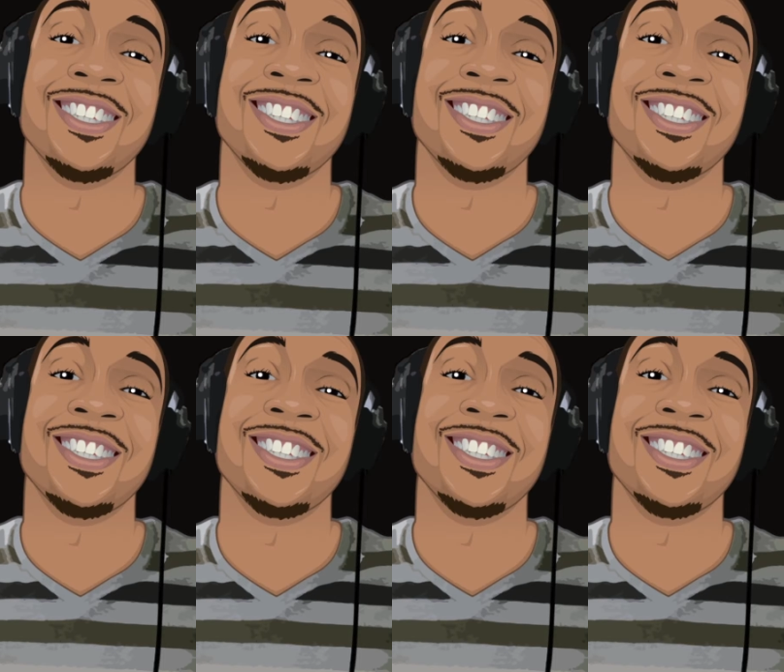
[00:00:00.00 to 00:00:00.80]

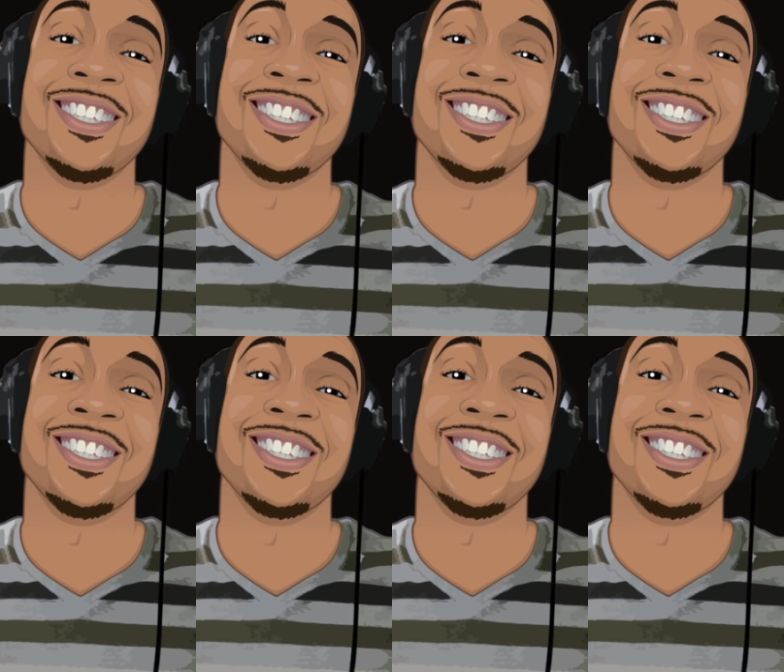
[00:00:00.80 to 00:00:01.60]
And after
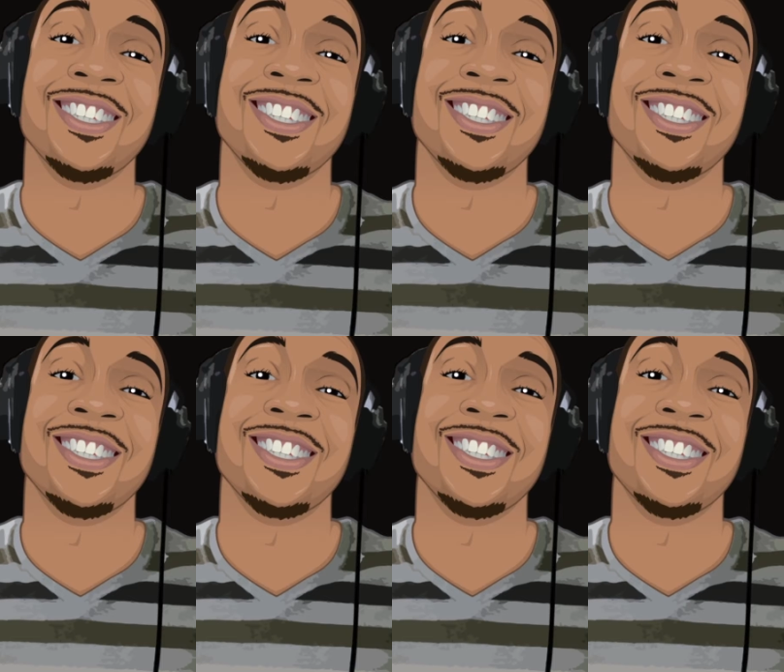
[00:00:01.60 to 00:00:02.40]

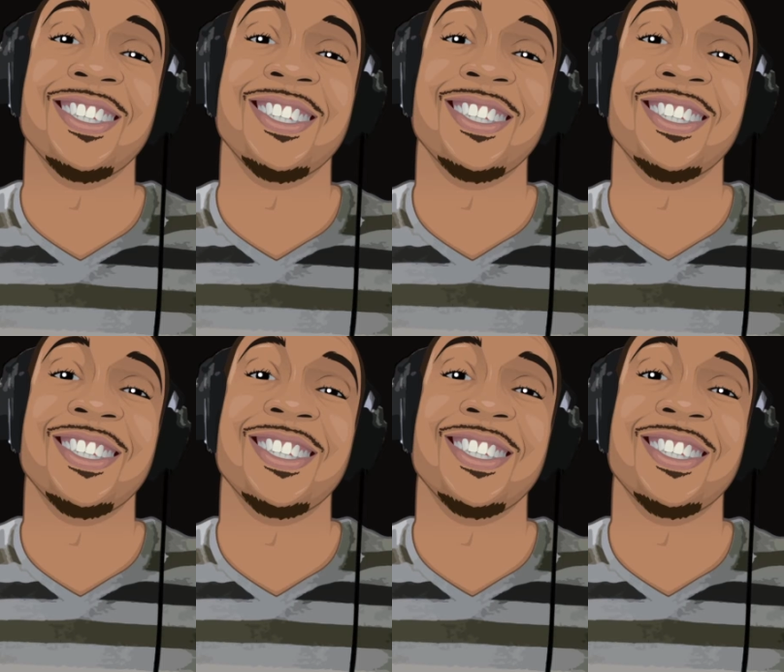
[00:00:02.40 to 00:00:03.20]
undergoing
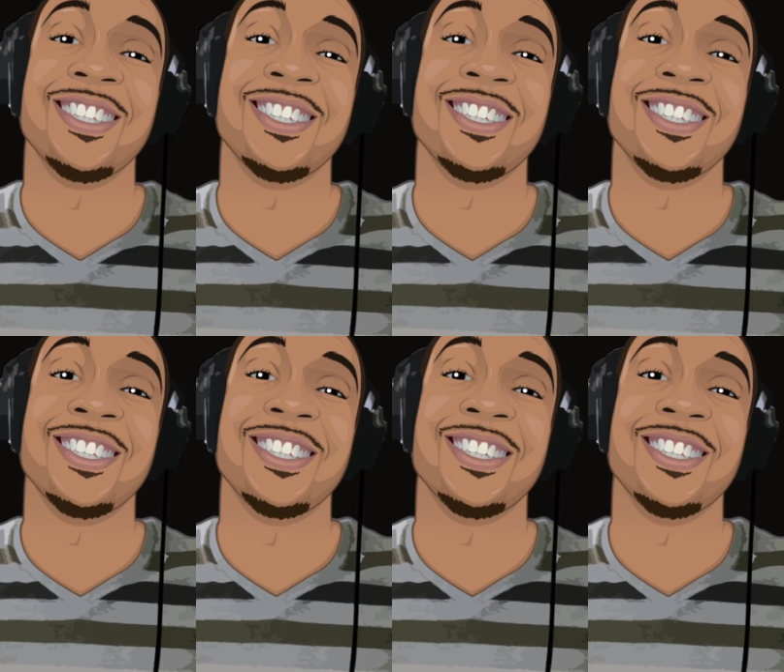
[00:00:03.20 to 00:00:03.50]
multiple um,